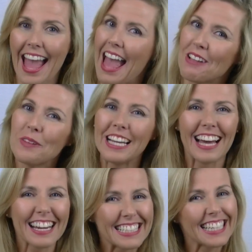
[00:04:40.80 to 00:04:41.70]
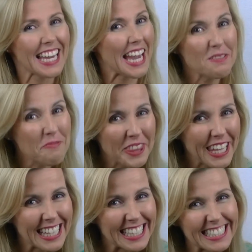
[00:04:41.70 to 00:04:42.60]
And we like to keep
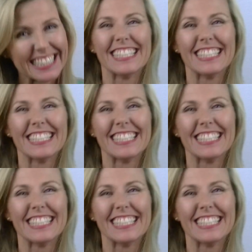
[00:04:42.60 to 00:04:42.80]
things